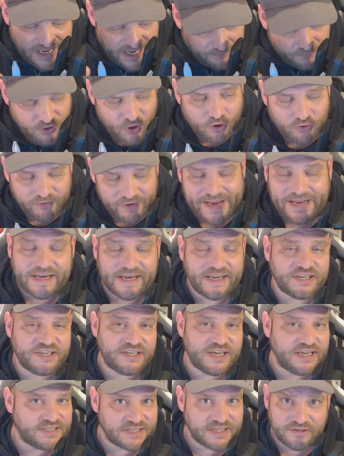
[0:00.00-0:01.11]
if your English
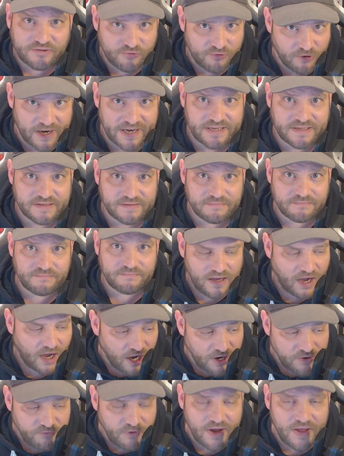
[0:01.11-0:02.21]
isn't great.
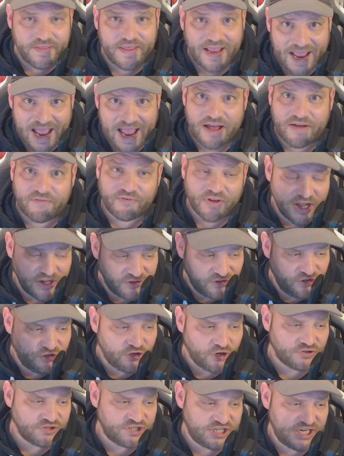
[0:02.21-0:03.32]
I'd rather have a
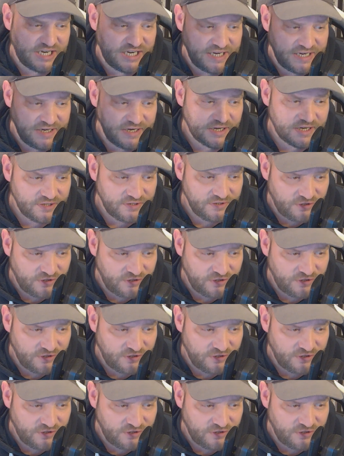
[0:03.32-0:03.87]
dodgy